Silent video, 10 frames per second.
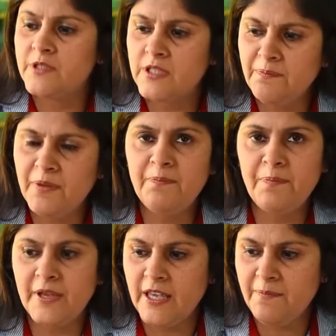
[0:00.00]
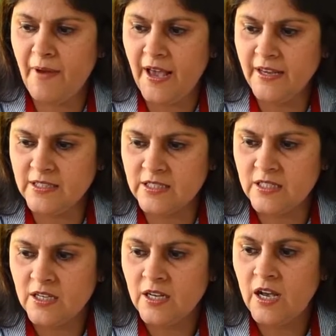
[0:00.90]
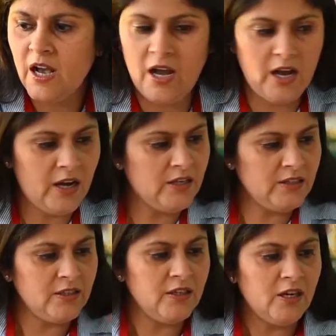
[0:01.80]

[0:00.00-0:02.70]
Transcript: simple piggy banks, and